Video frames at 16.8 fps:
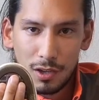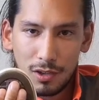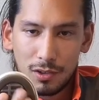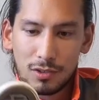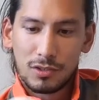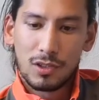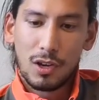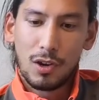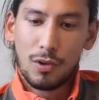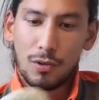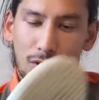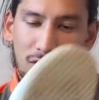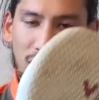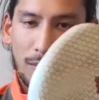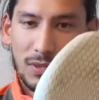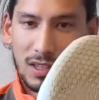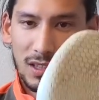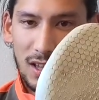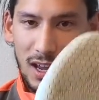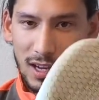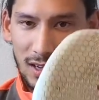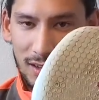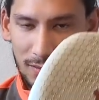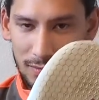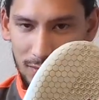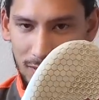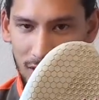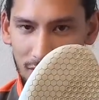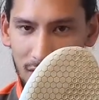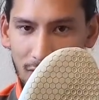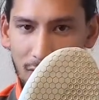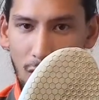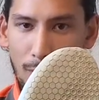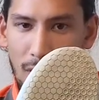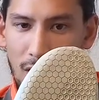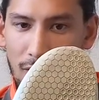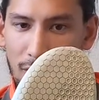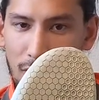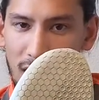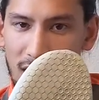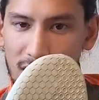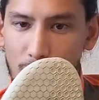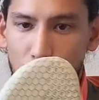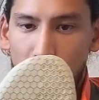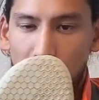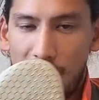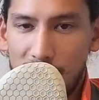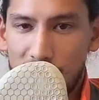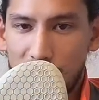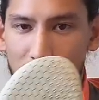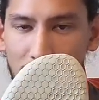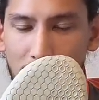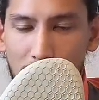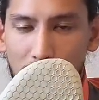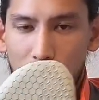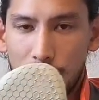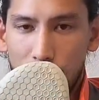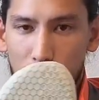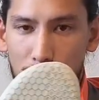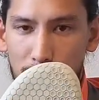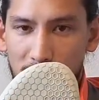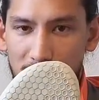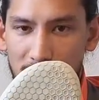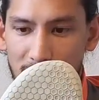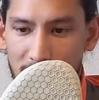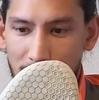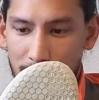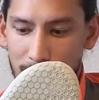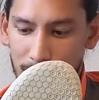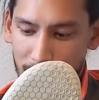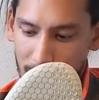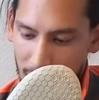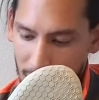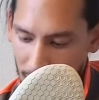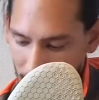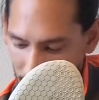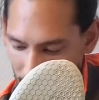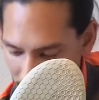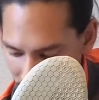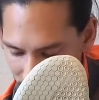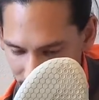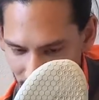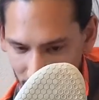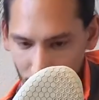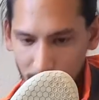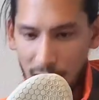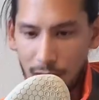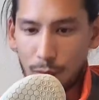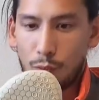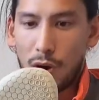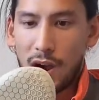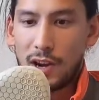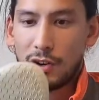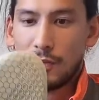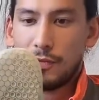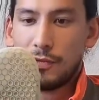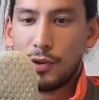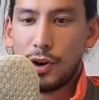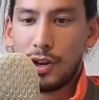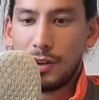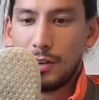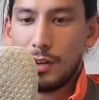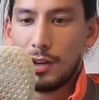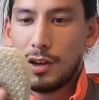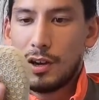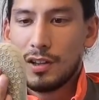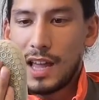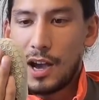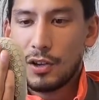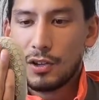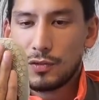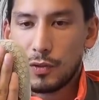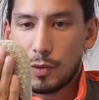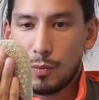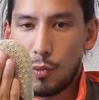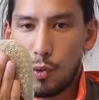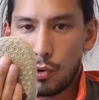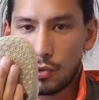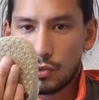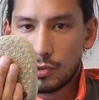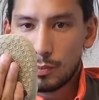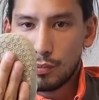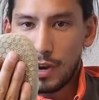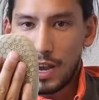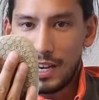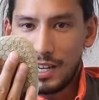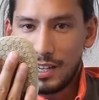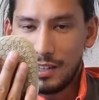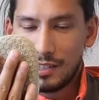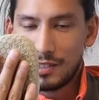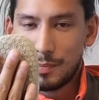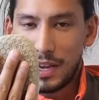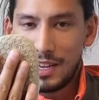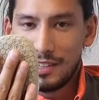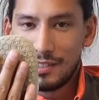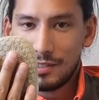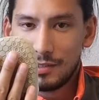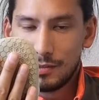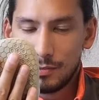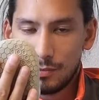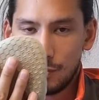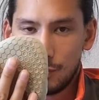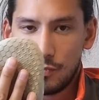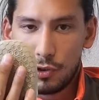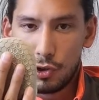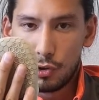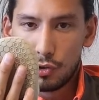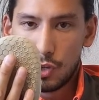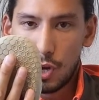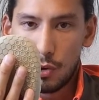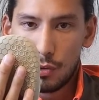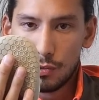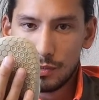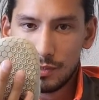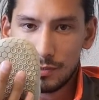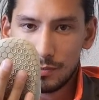So something like the Vivobarefoot has a wider foot plate here. And so that wider foot allows for more spreading in space for your toes.